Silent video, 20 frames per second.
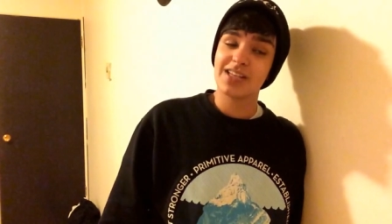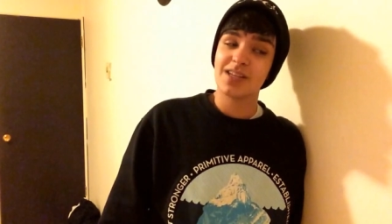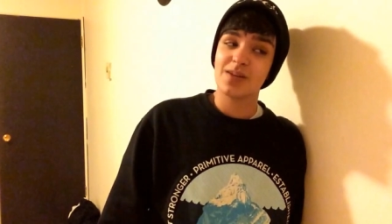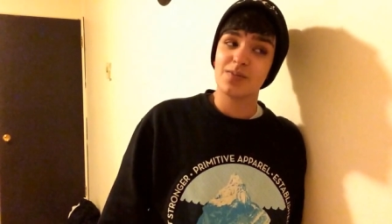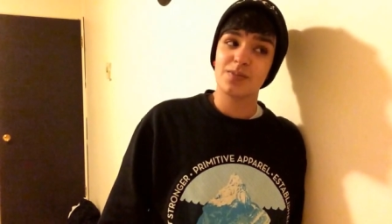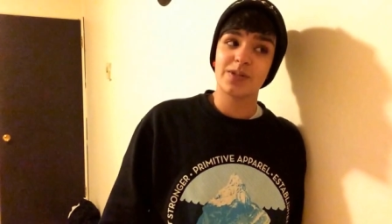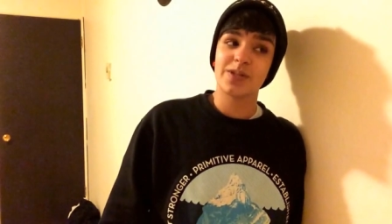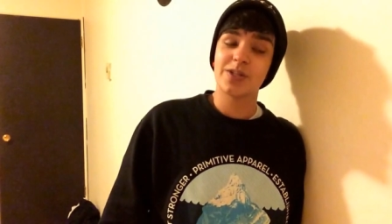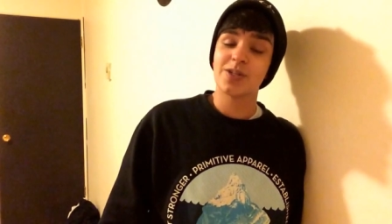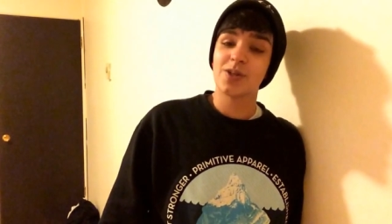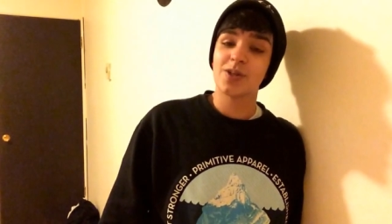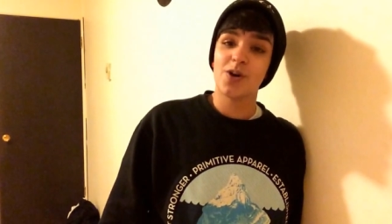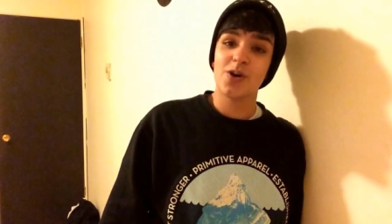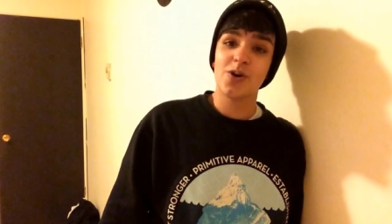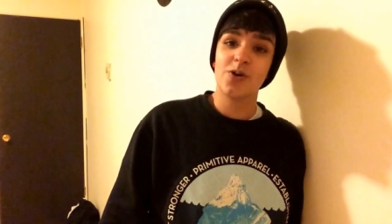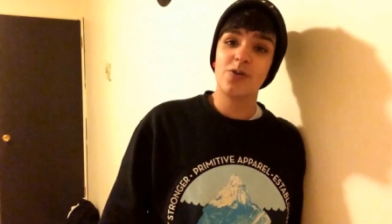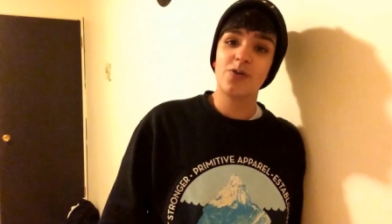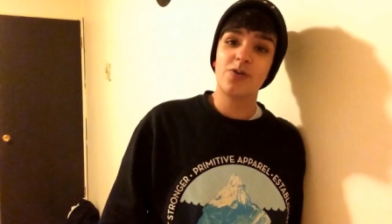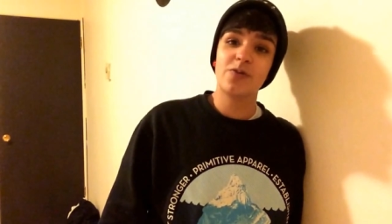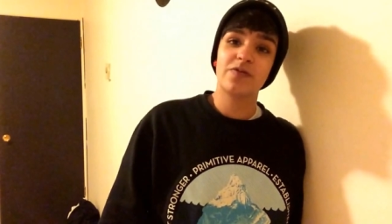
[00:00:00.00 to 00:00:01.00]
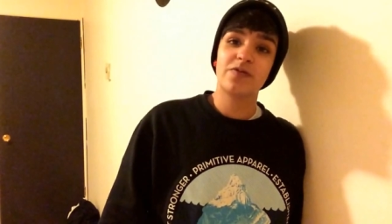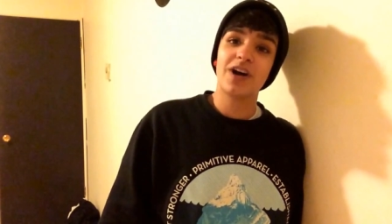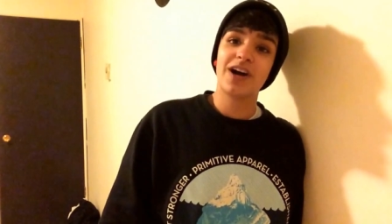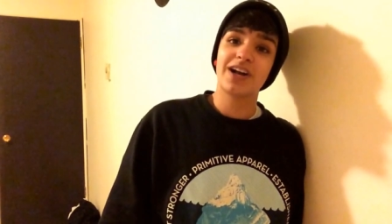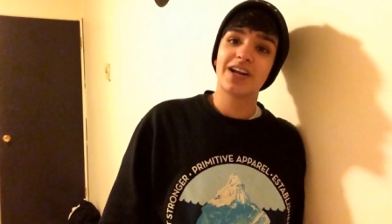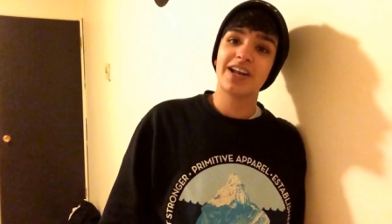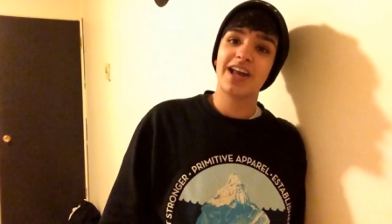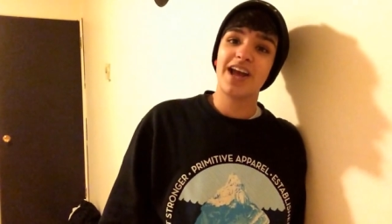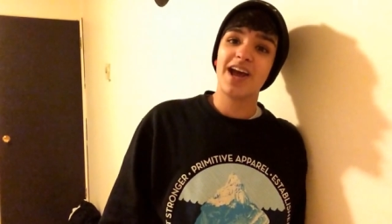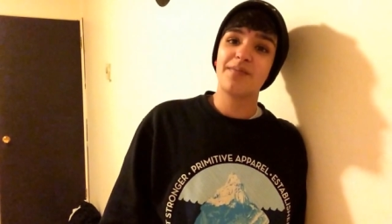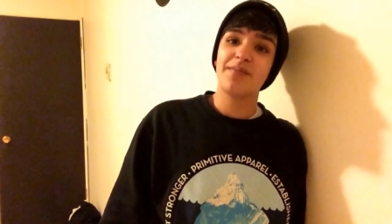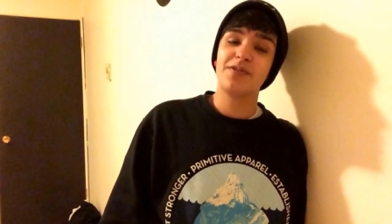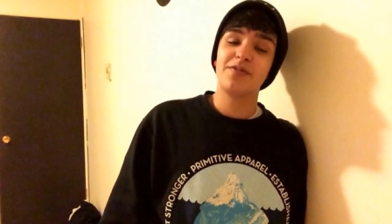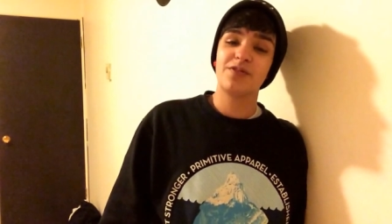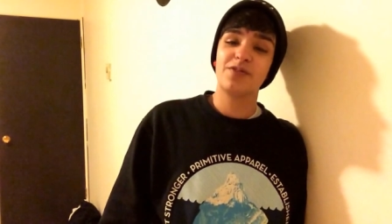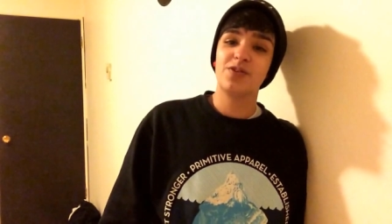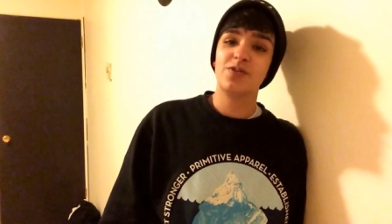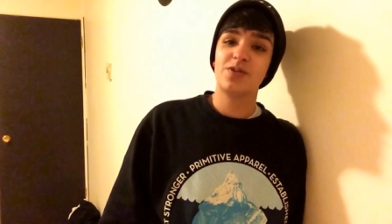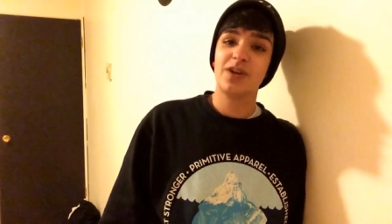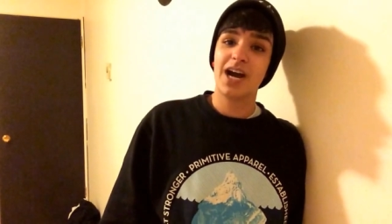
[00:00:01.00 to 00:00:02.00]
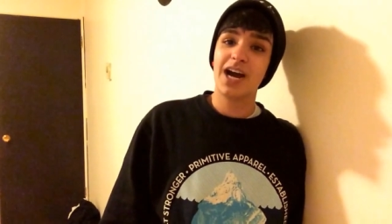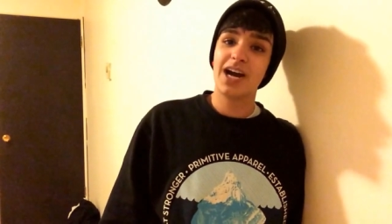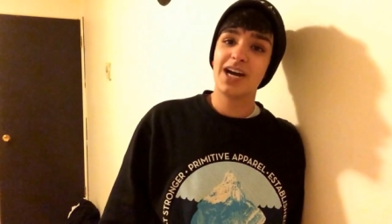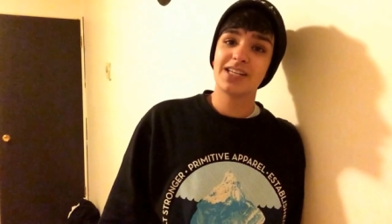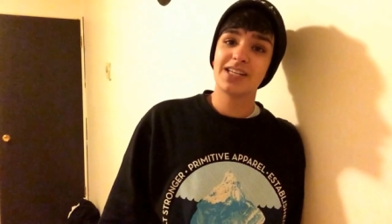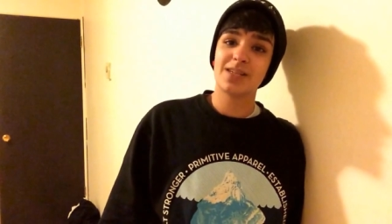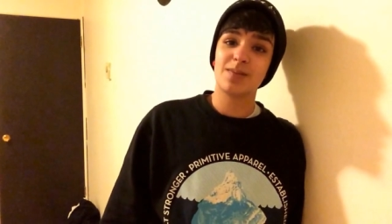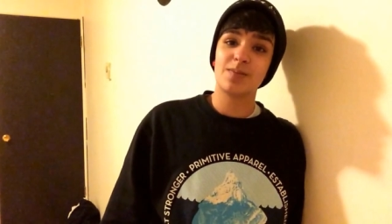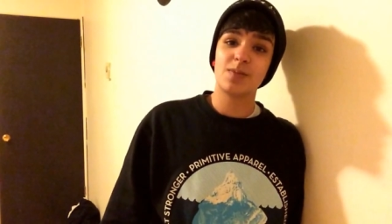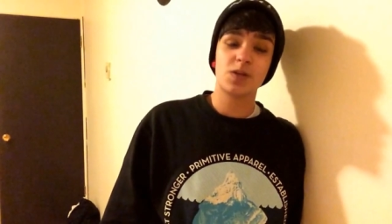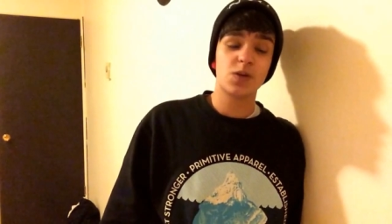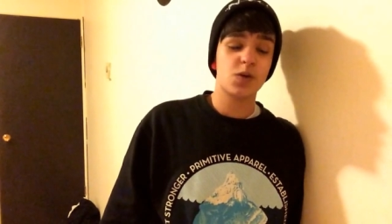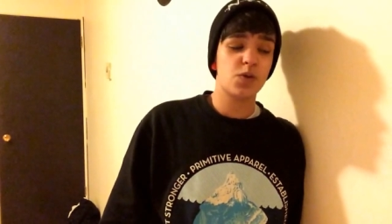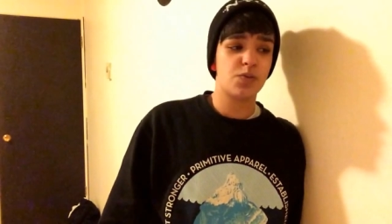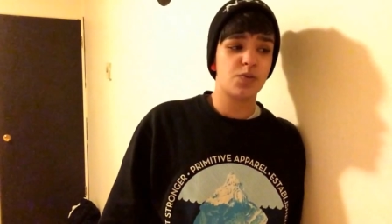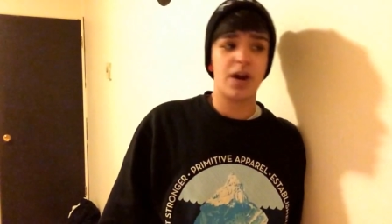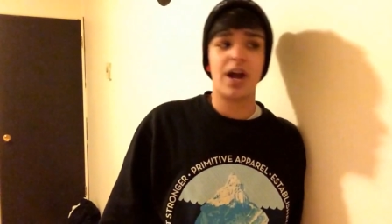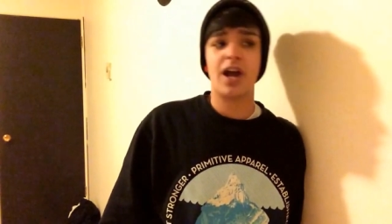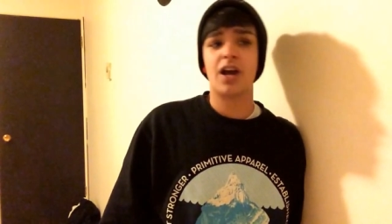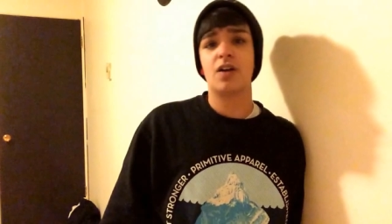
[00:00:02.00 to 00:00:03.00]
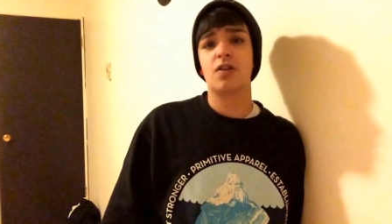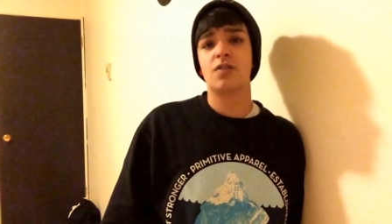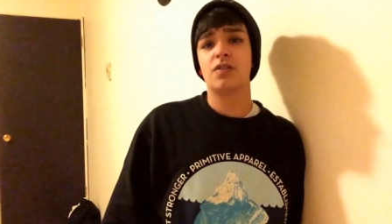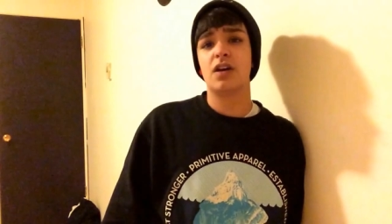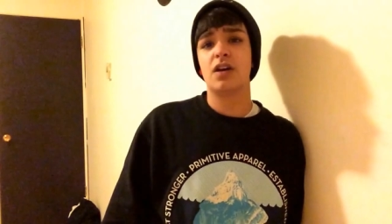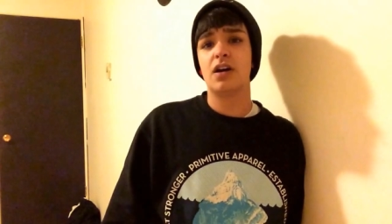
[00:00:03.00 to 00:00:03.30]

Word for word: I'm so fucking happy for you guys. I'm so proud.